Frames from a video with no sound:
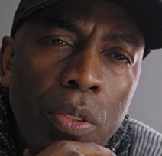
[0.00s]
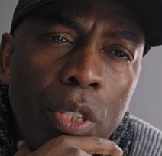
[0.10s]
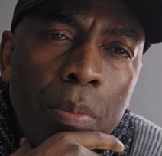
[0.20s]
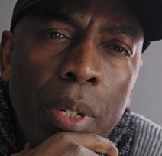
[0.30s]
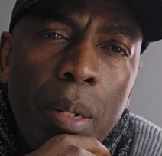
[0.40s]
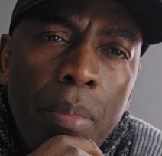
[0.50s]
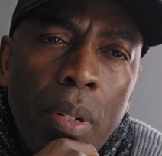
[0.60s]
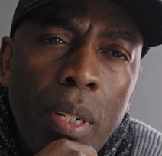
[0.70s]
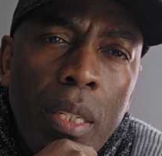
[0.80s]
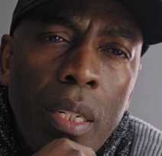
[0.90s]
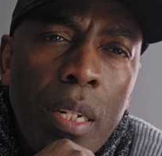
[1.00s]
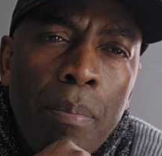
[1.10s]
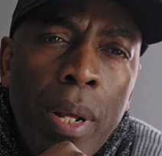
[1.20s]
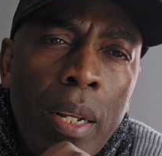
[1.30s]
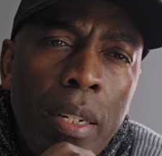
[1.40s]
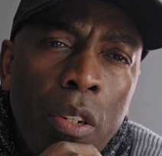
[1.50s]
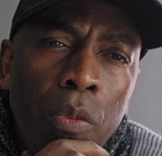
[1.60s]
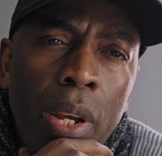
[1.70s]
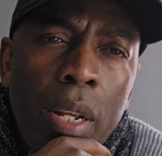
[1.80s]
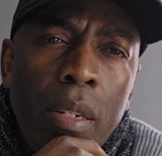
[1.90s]
to his people, that in the millennial
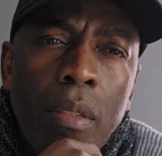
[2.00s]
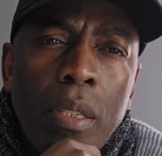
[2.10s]
reign,